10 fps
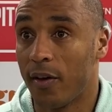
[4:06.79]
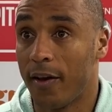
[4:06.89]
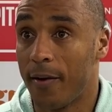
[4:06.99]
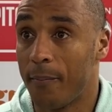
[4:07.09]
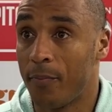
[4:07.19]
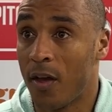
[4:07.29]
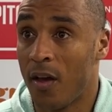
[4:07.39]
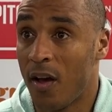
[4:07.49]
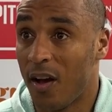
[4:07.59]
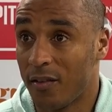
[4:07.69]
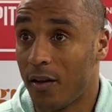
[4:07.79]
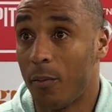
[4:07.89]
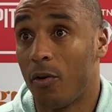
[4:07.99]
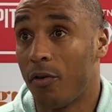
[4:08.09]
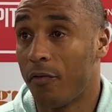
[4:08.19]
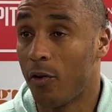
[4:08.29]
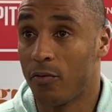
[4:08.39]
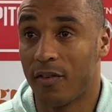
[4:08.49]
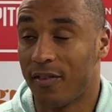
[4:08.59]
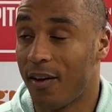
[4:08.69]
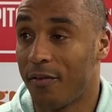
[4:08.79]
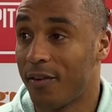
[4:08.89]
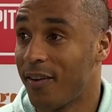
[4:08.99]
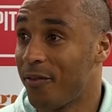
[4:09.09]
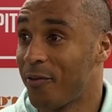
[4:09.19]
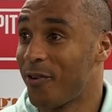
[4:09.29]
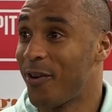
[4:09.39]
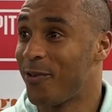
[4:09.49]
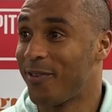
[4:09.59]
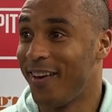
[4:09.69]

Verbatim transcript: Um, I, I'm on the phone to Slav, as everyone knows,